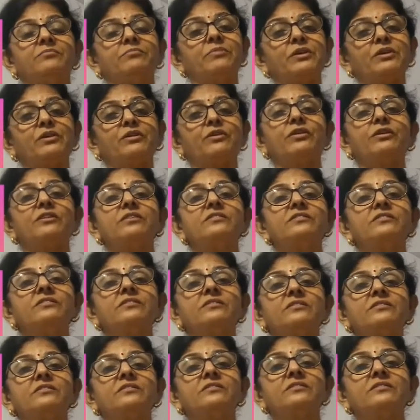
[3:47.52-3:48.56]
because
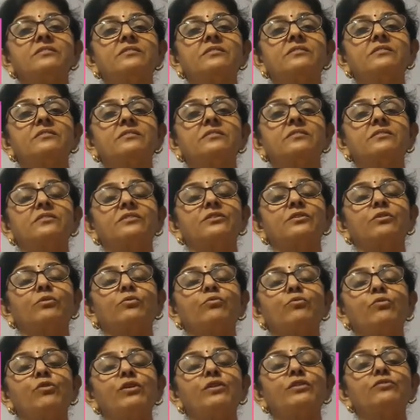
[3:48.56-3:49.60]
the
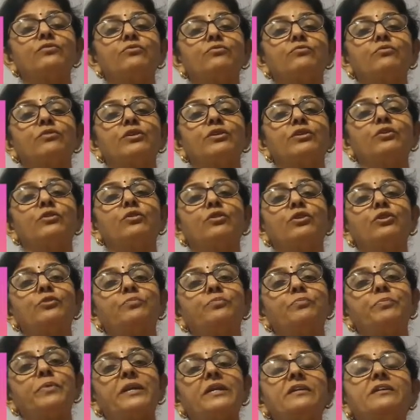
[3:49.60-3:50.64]
walls were not
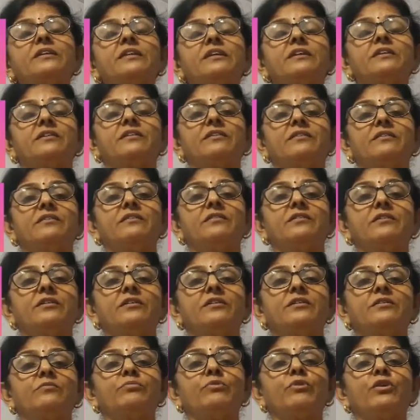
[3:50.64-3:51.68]
painted
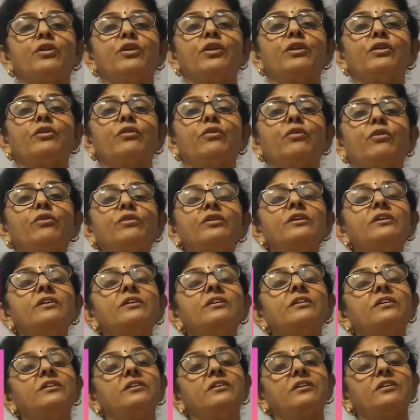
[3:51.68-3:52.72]
for a long
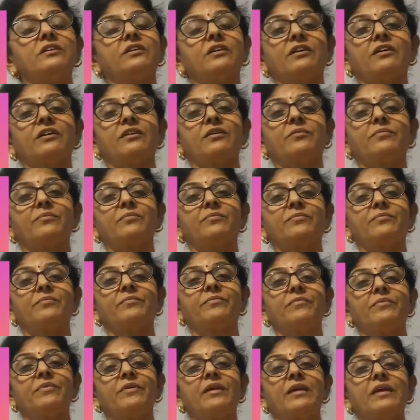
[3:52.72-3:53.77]
time.
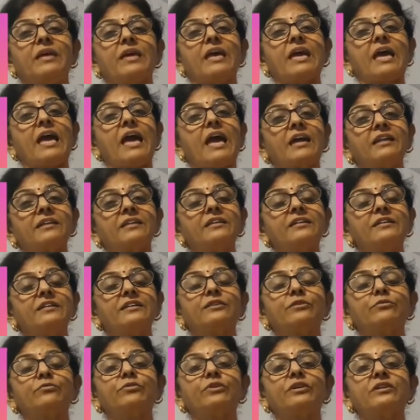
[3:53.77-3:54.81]
And here
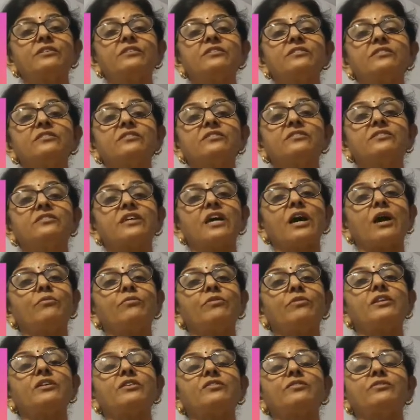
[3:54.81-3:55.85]
the word
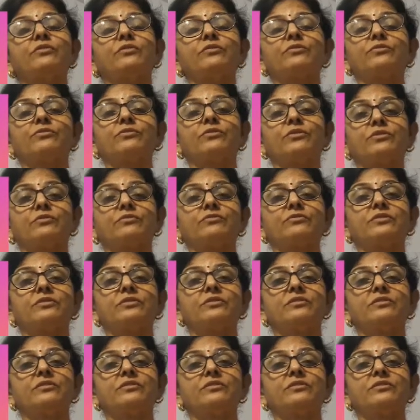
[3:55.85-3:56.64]
sour is also used.